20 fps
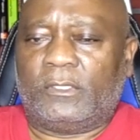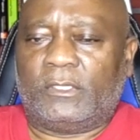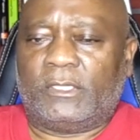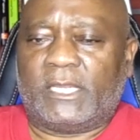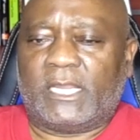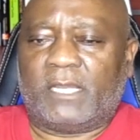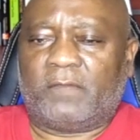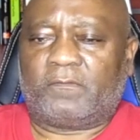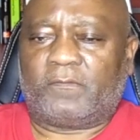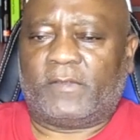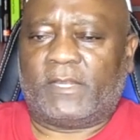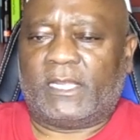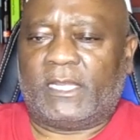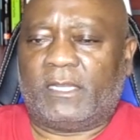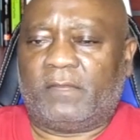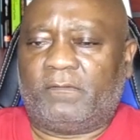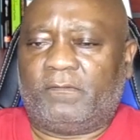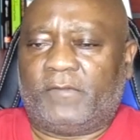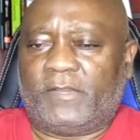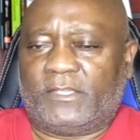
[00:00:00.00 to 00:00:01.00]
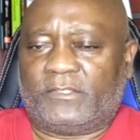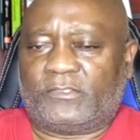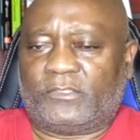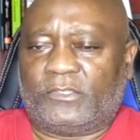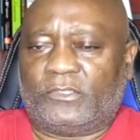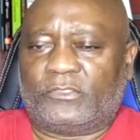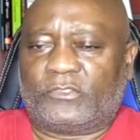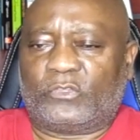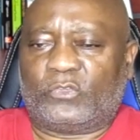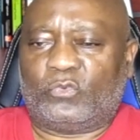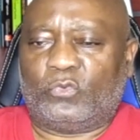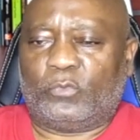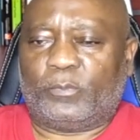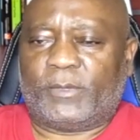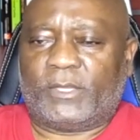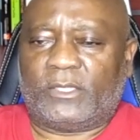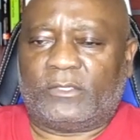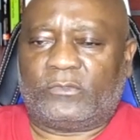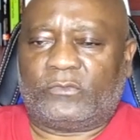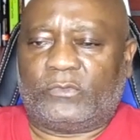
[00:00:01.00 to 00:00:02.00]
Lafleur versus
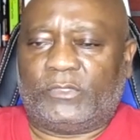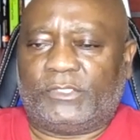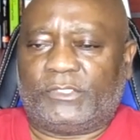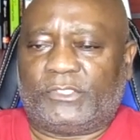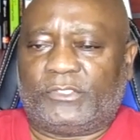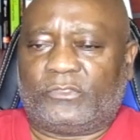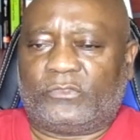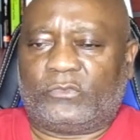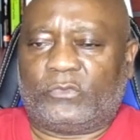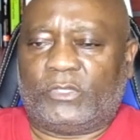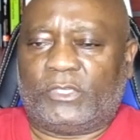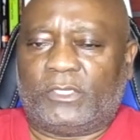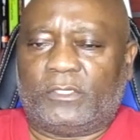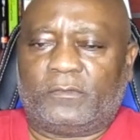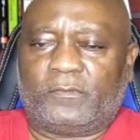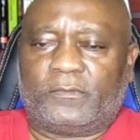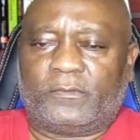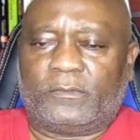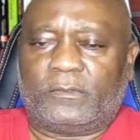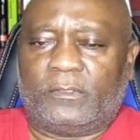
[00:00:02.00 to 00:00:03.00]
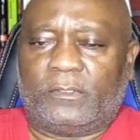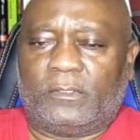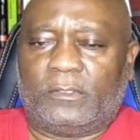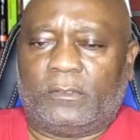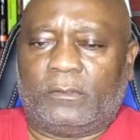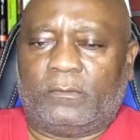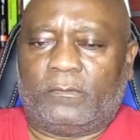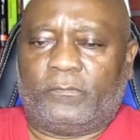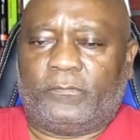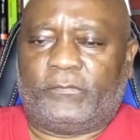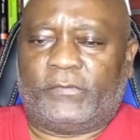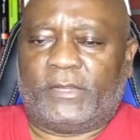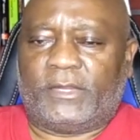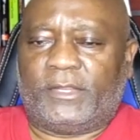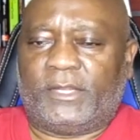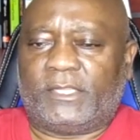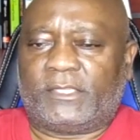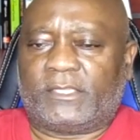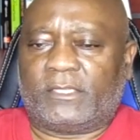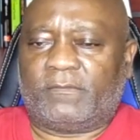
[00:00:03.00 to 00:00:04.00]
Cooper, 2012.
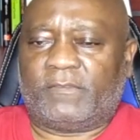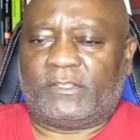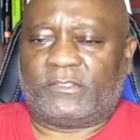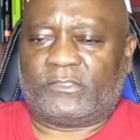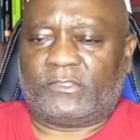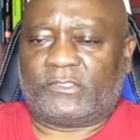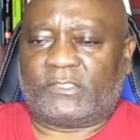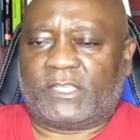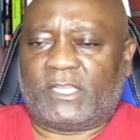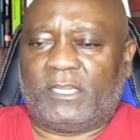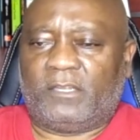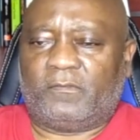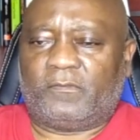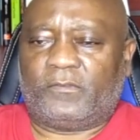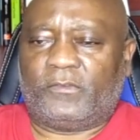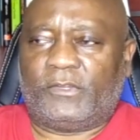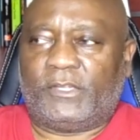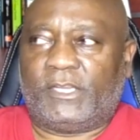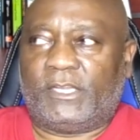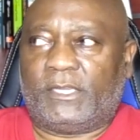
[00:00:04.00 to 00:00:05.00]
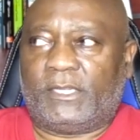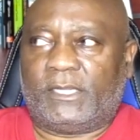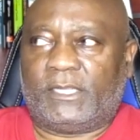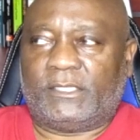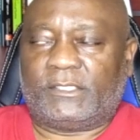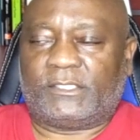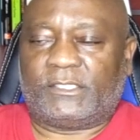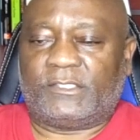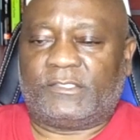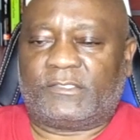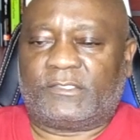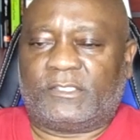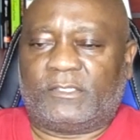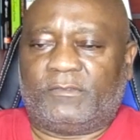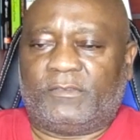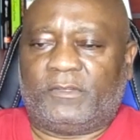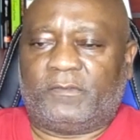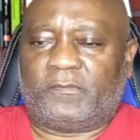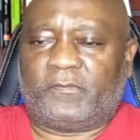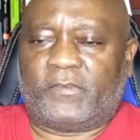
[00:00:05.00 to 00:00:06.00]
Faretta versus California,
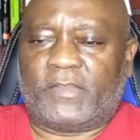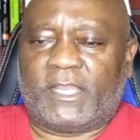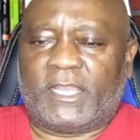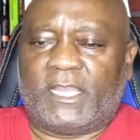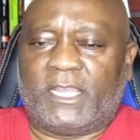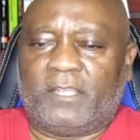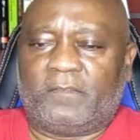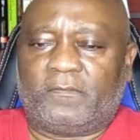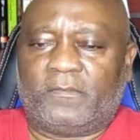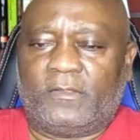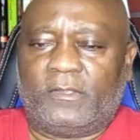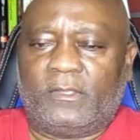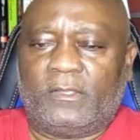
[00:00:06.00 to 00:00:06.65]
1975.